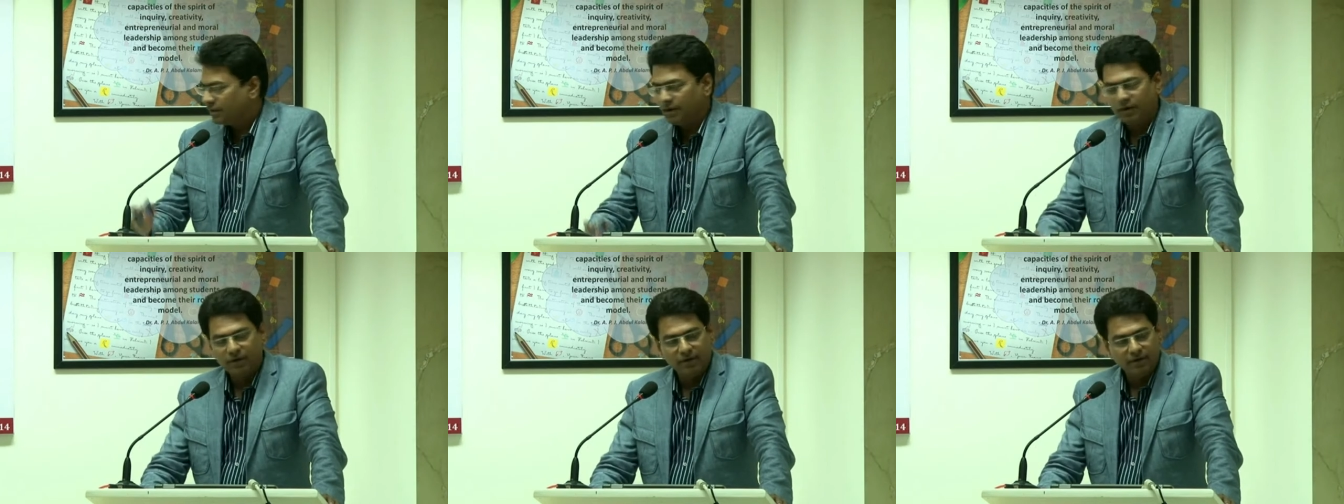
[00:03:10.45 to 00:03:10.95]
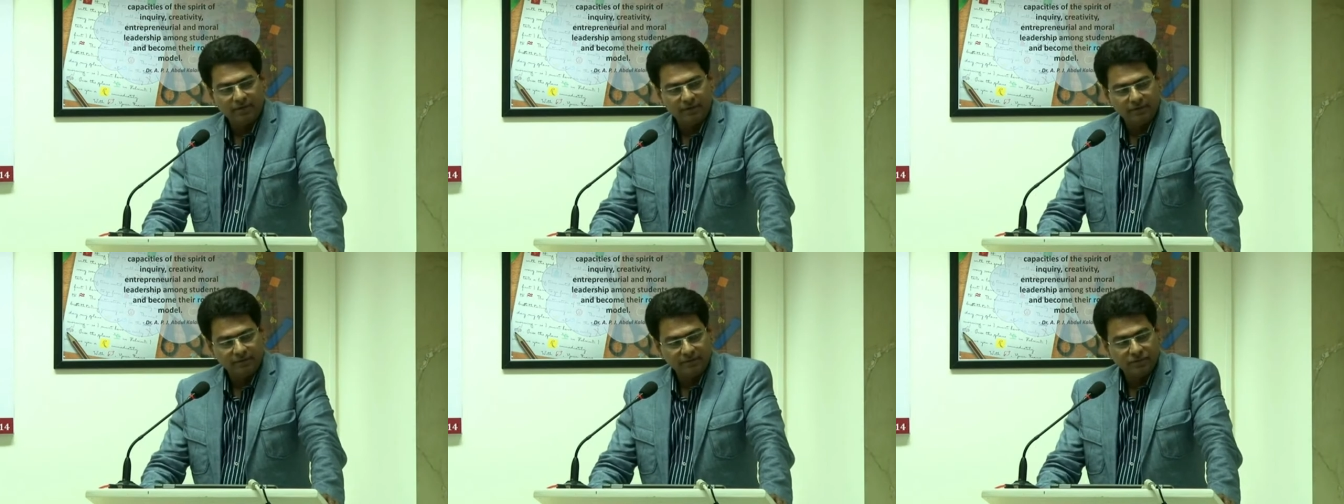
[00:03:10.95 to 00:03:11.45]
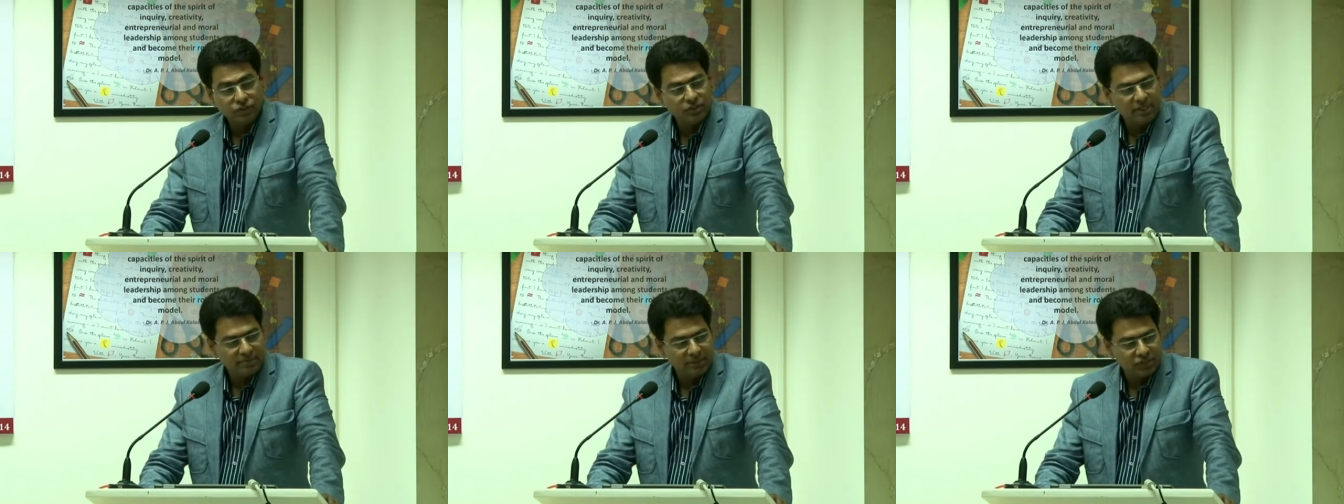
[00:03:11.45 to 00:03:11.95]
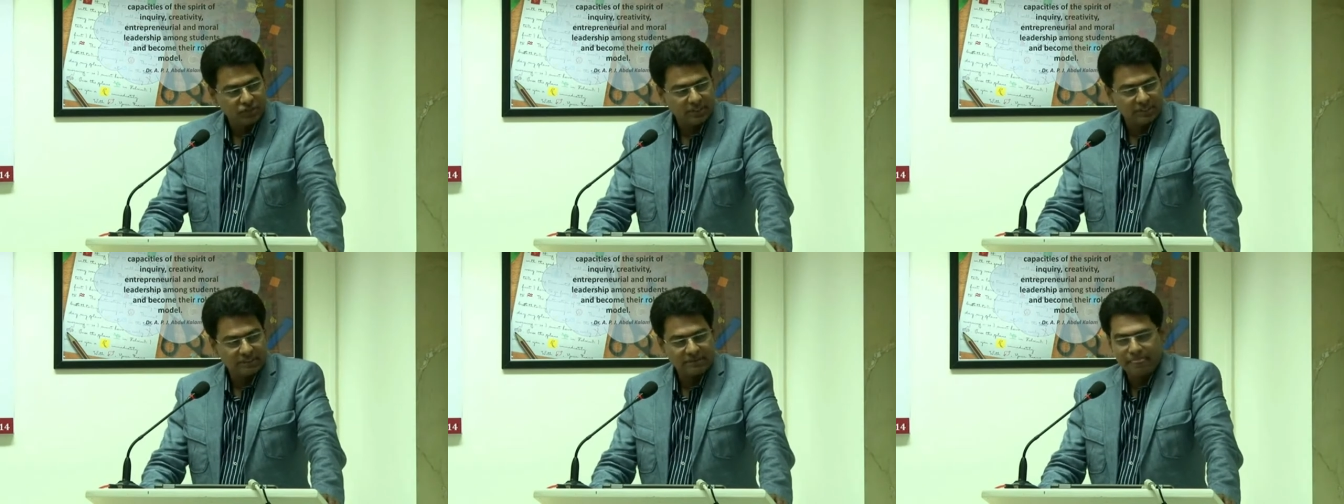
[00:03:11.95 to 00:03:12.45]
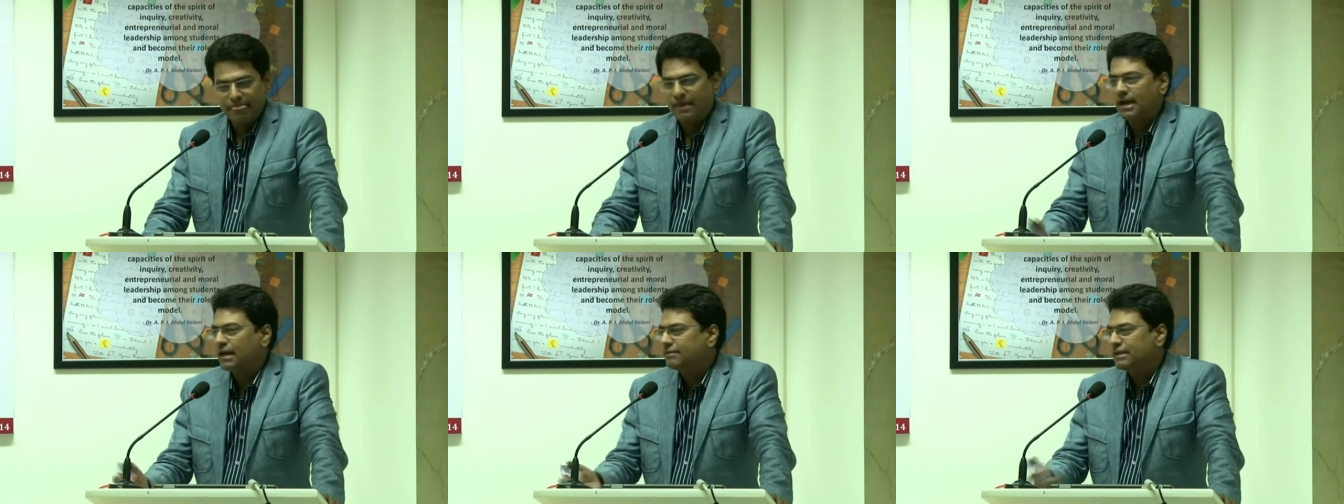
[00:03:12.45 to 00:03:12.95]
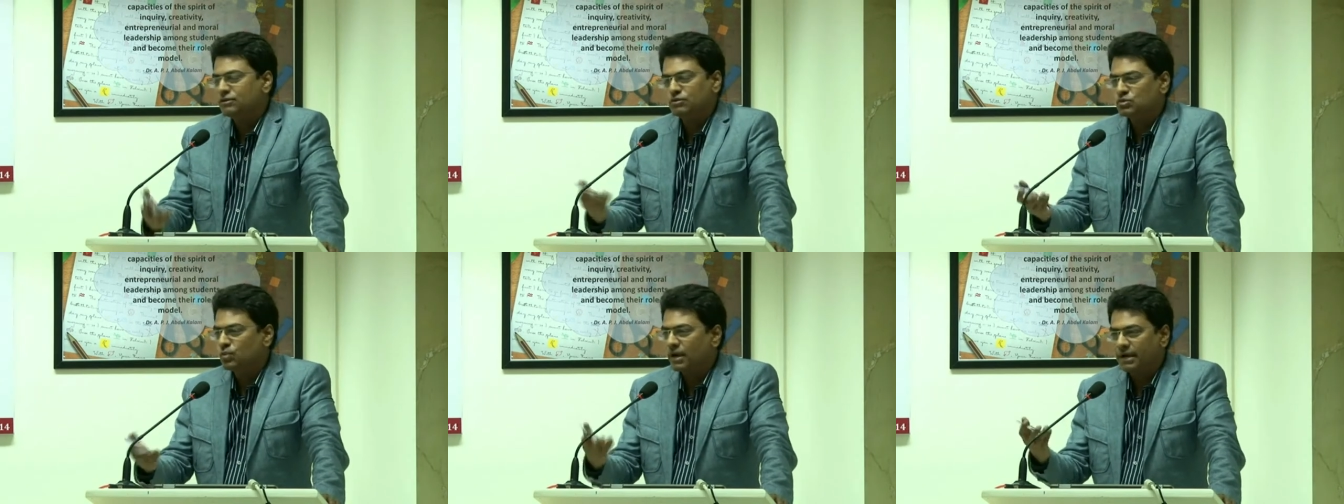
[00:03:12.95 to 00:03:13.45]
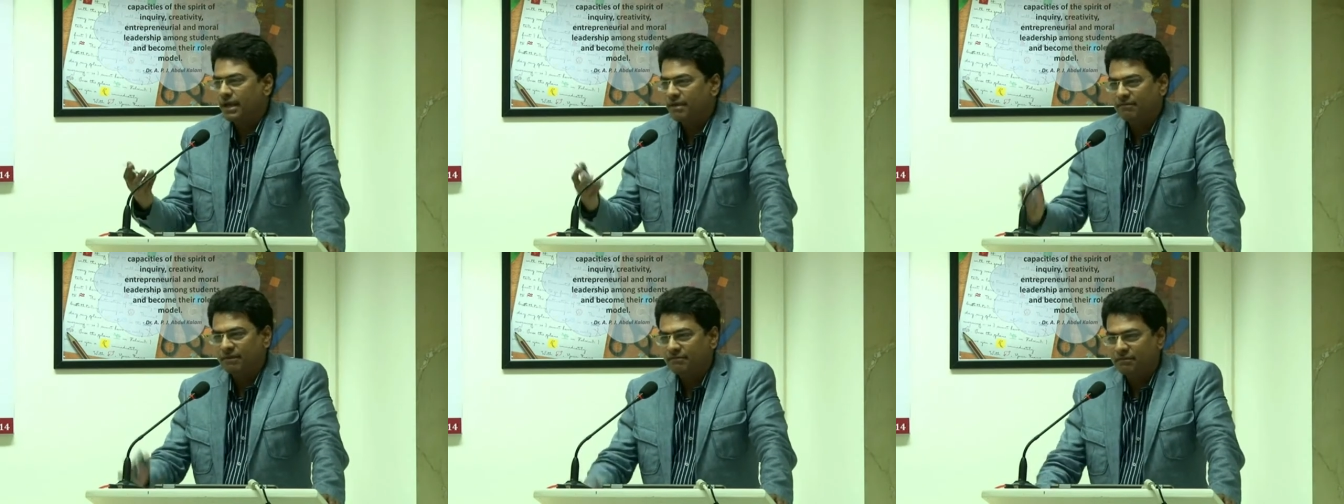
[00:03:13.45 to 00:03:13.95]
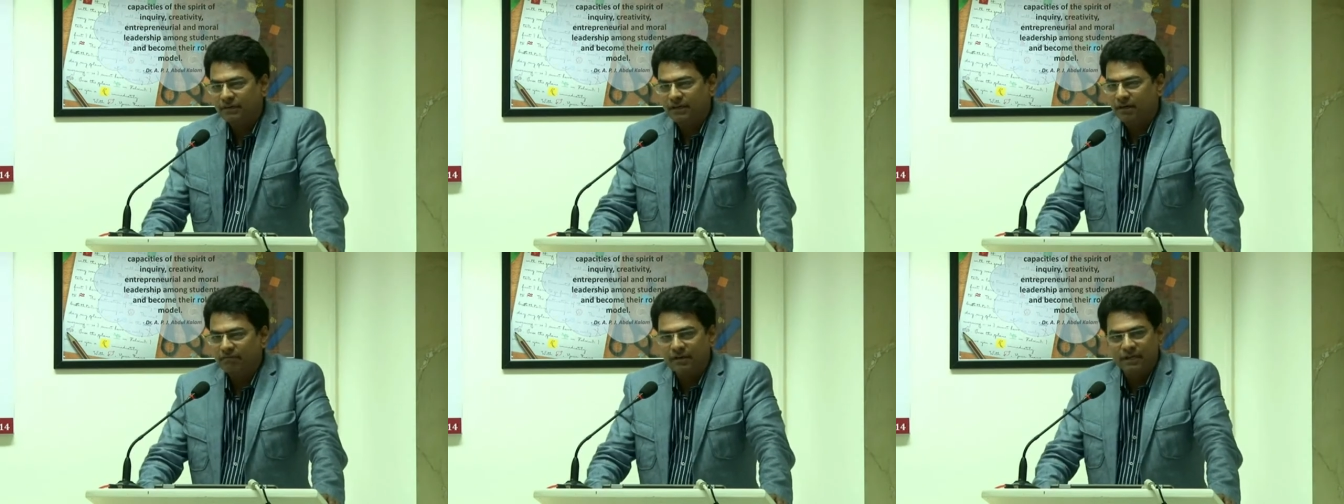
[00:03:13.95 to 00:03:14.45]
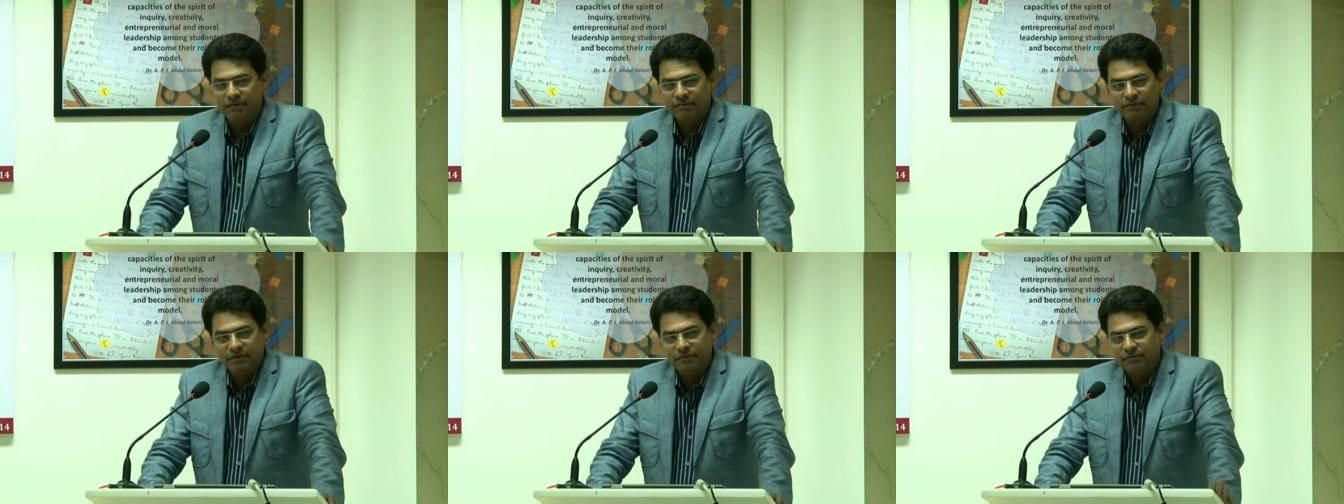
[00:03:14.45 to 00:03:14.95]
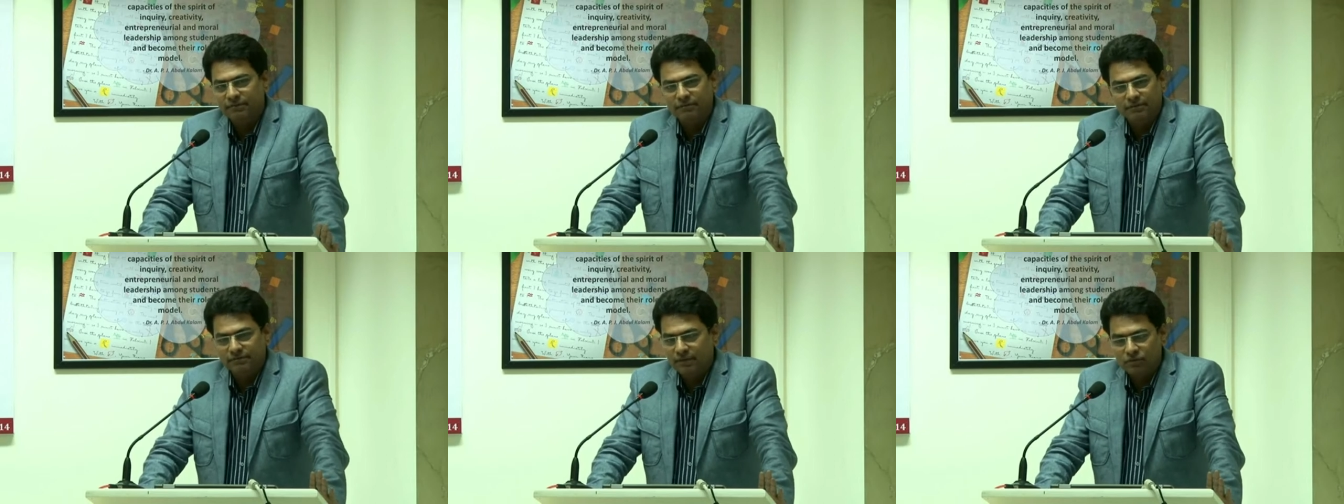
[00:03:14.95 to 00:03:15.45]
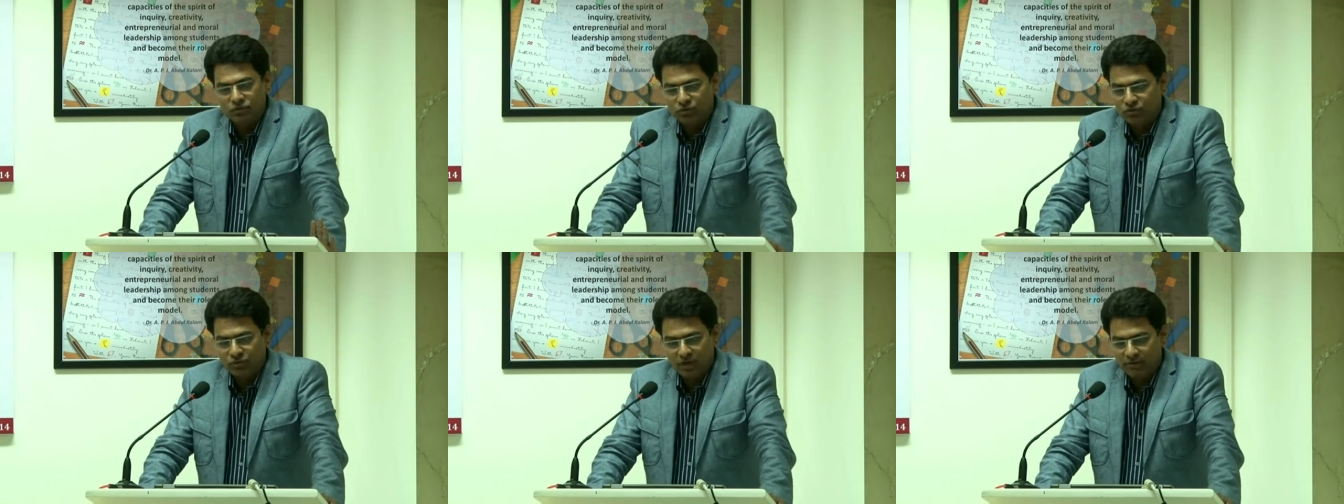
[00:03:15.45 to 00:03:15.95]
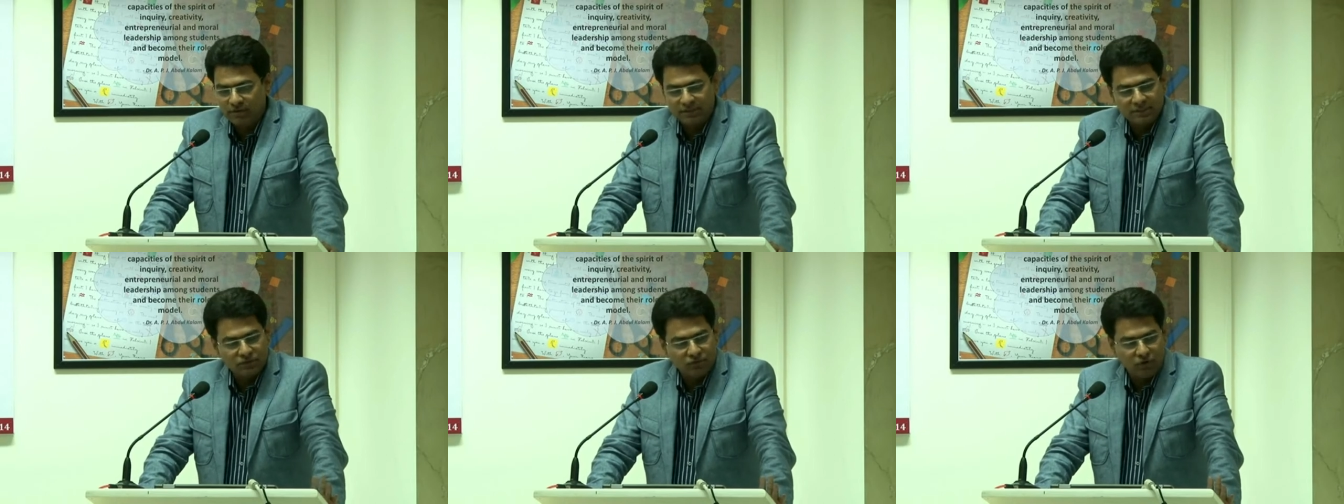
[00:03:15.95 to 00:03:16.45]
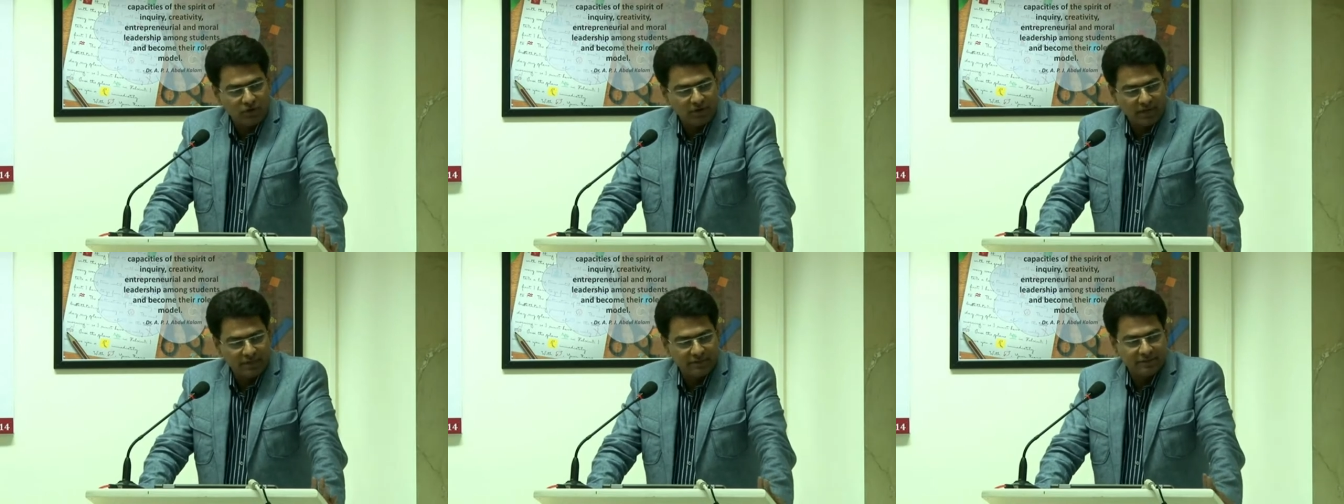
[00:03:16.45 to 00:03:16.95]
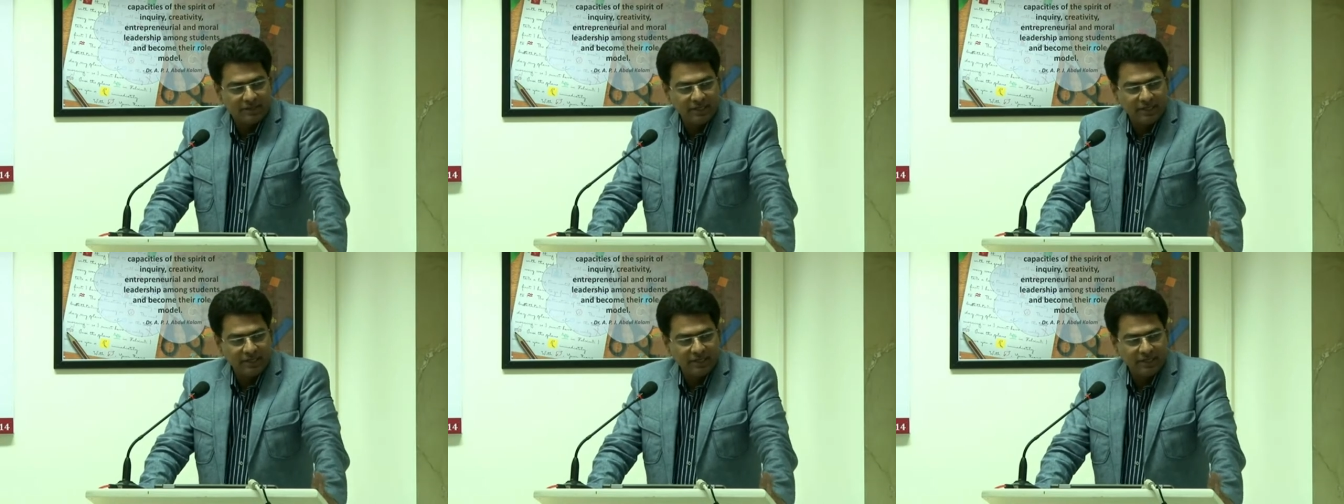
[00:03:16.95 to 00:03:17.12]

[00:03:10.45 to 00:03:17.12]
uh, Shia militias and that was one day when we were covering we were we, I was told to cover this war and